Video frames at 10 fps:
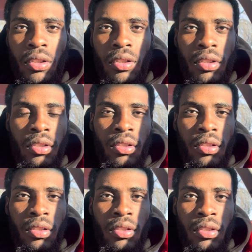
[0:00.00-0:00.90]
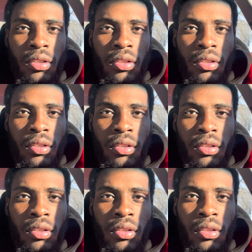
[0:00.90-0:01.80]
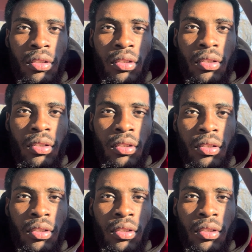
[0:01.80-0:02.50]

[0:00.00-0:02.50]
(silence)